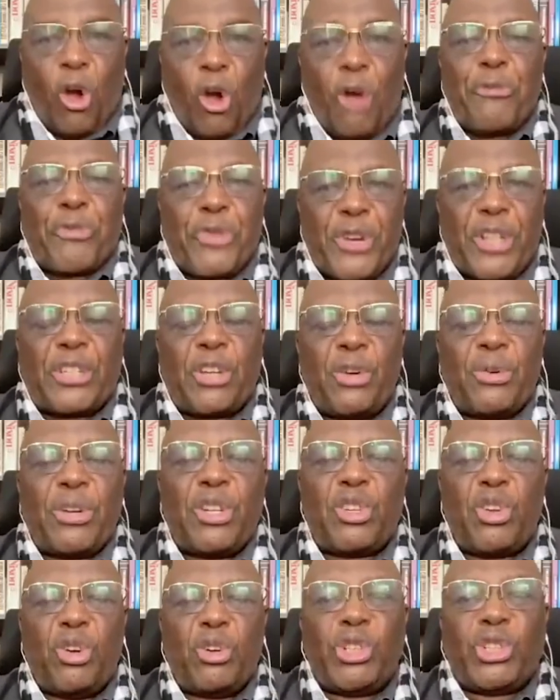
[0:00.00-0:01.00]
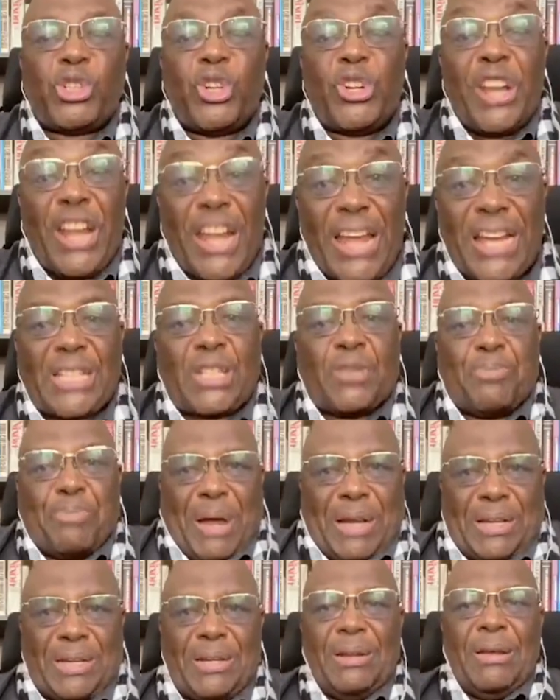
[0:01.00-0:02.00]
conflict resolution
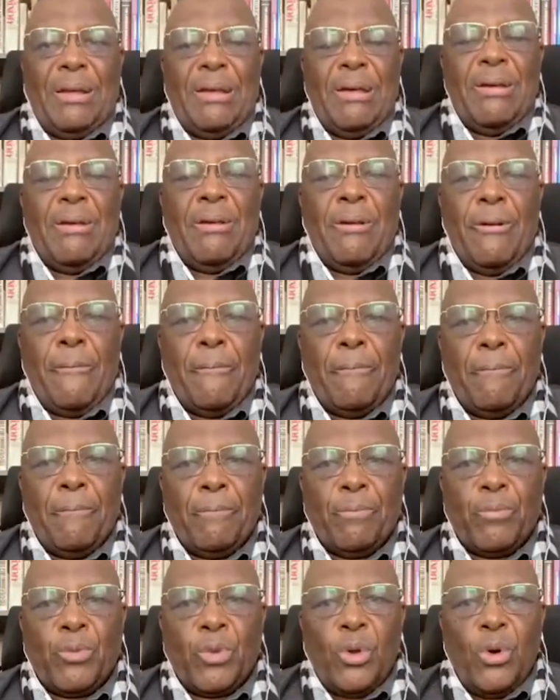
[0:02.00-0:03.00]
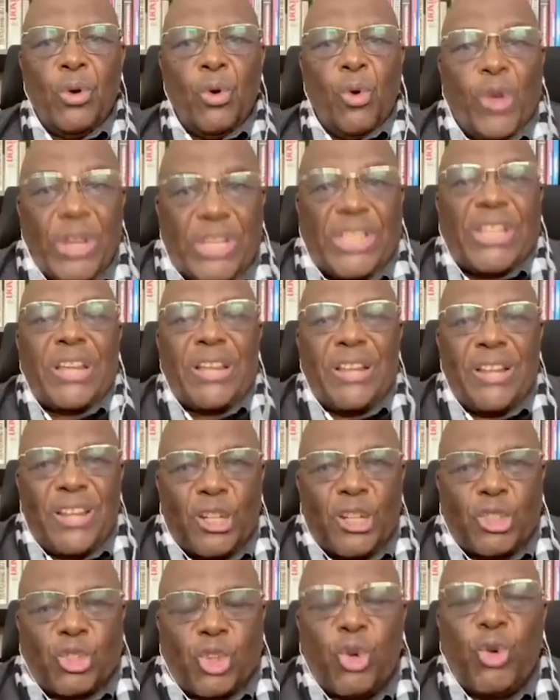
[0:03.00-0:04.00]
expert, which
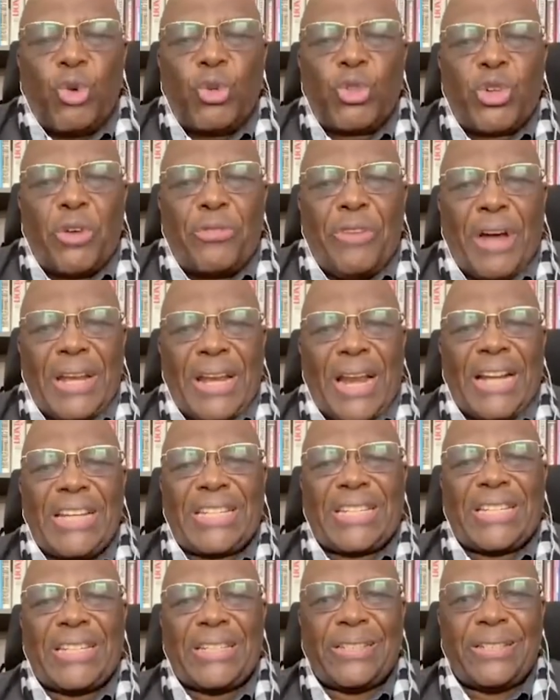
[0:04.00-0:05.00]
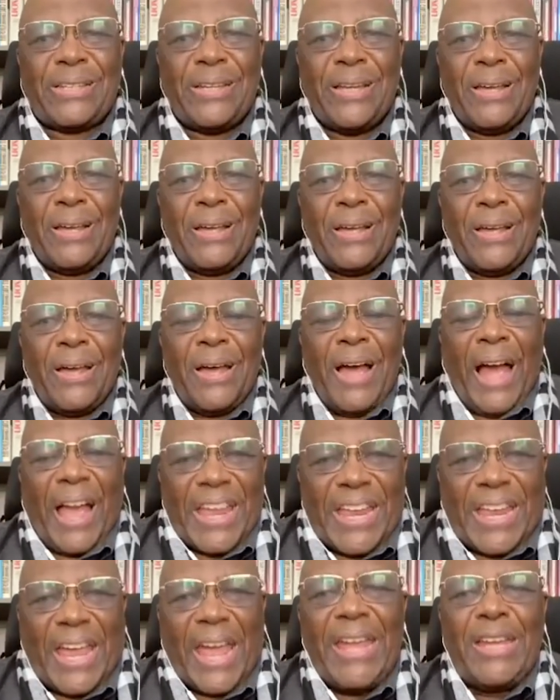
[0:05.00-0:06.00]
the tools of analysis I
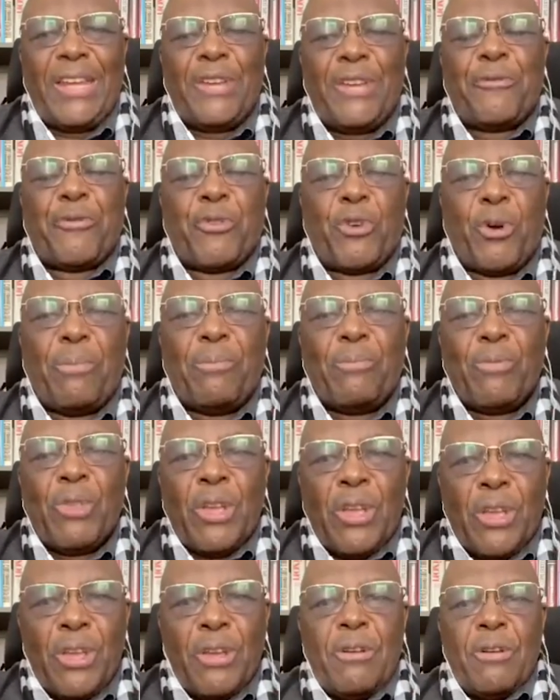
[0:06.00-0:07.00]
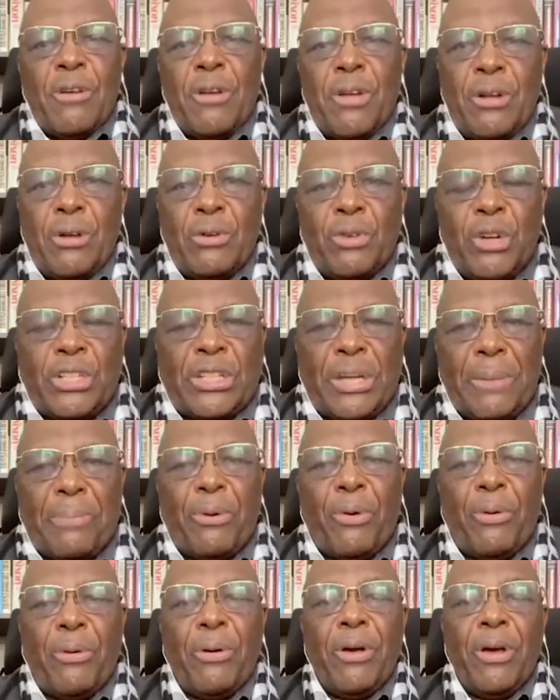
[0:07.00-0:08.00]
gained from
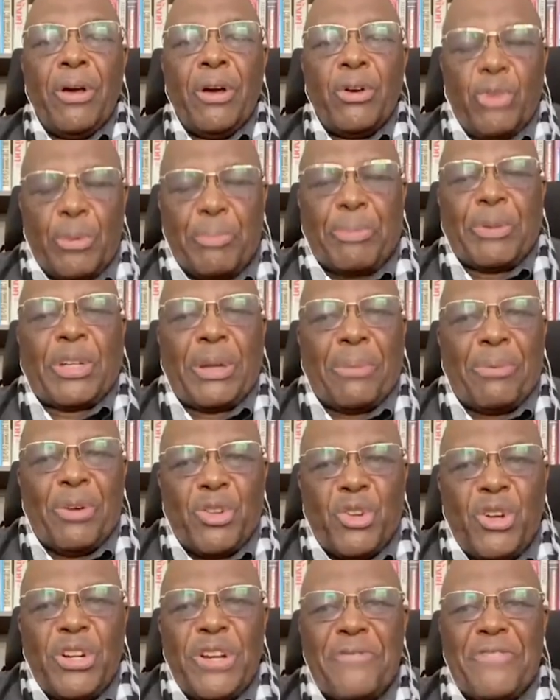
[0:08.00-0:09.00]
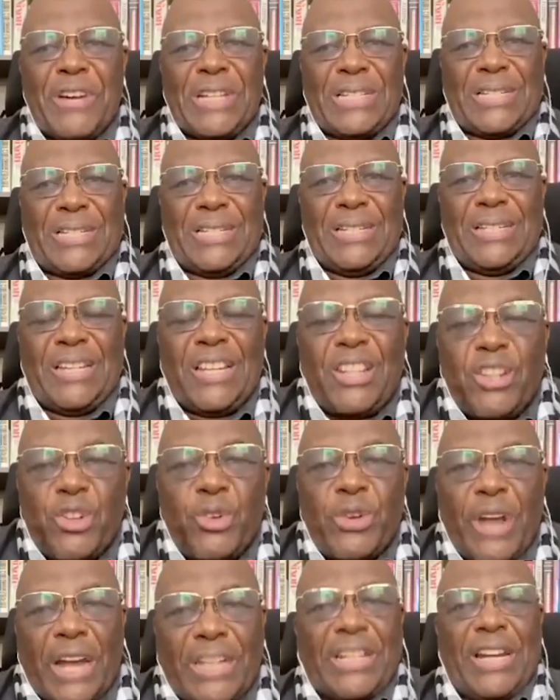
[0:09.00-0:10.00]
reputable universities in the
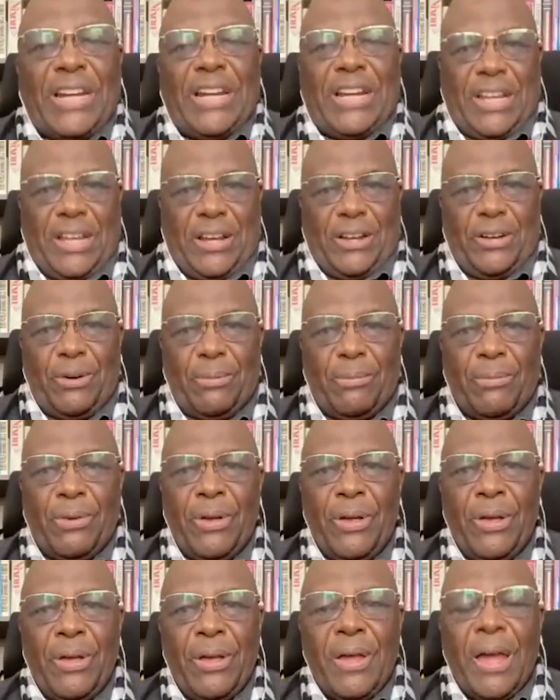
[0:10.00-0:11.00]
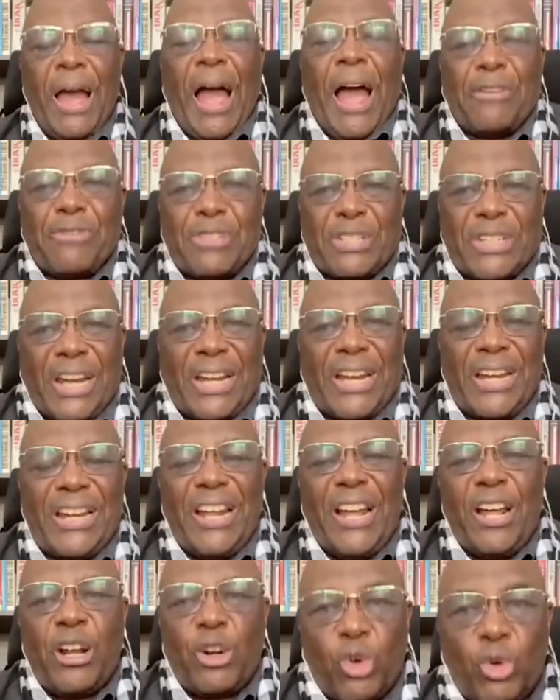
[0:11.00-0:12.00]
United Kingdom. I have
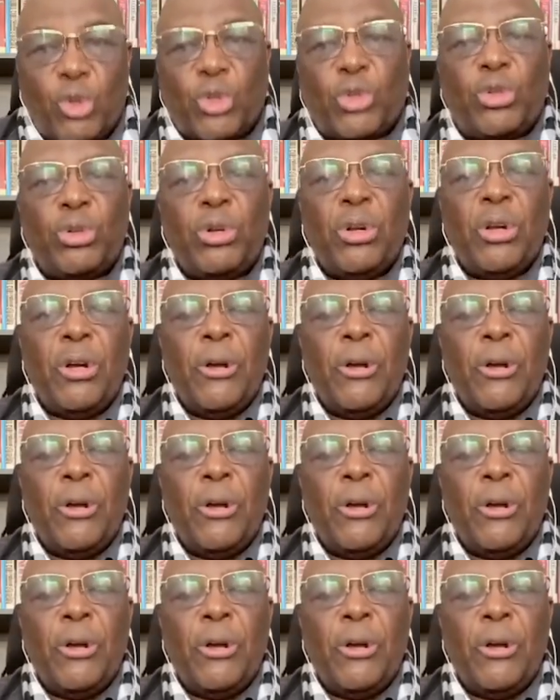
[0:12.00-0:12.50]
taken a route